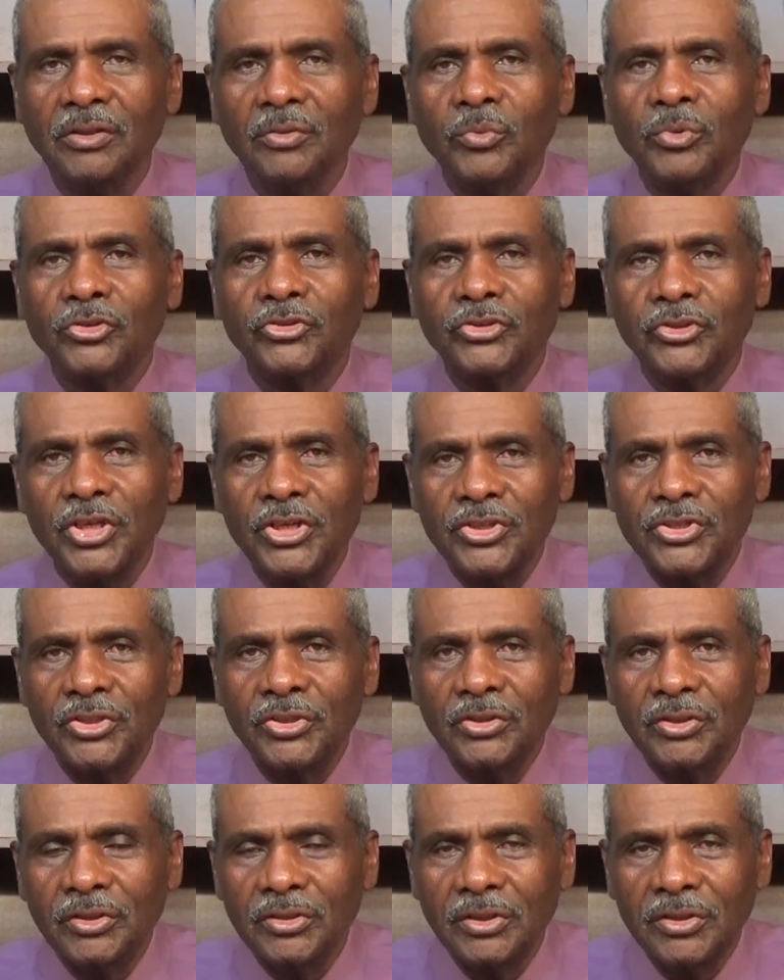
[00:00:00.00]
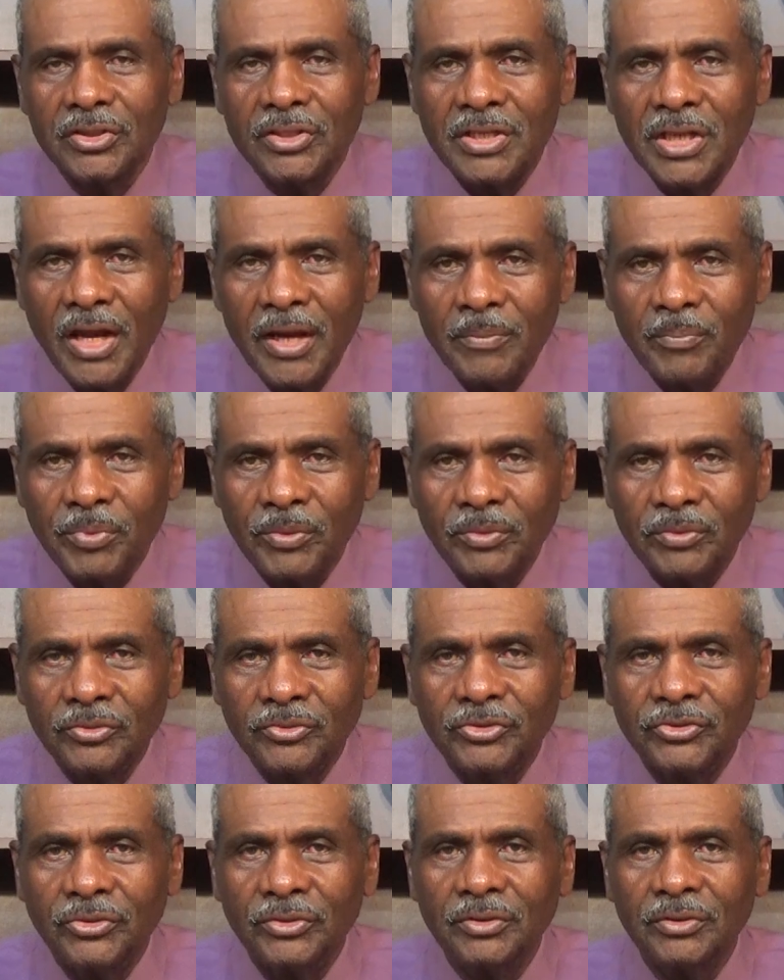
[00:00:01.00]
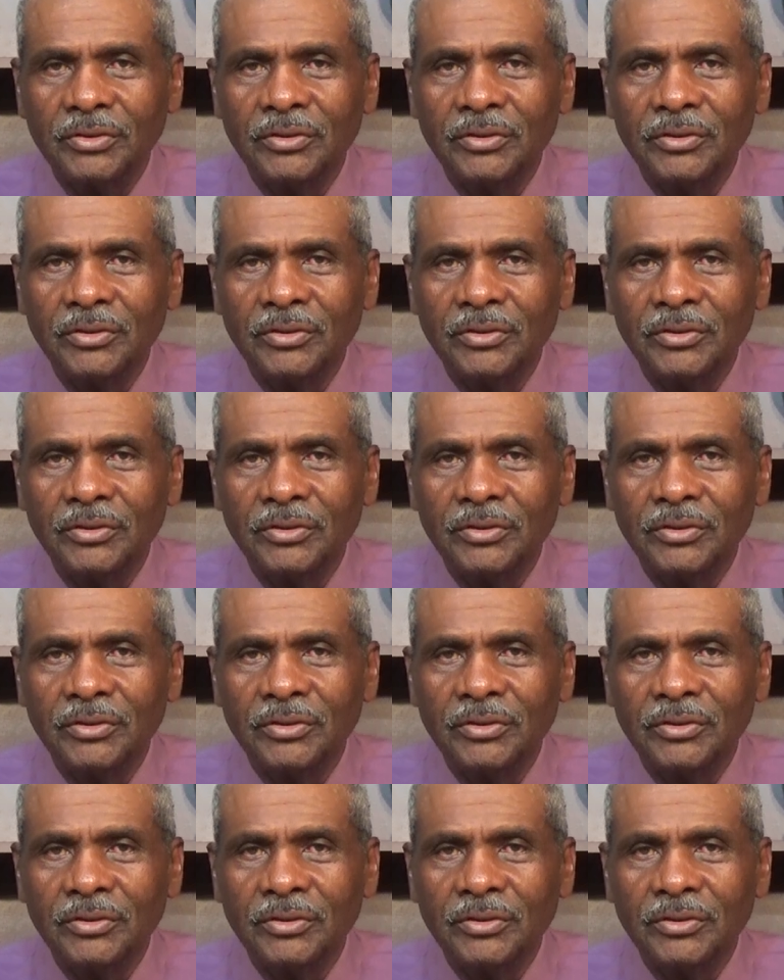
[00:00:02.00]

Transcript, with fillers: was teaching the disciples,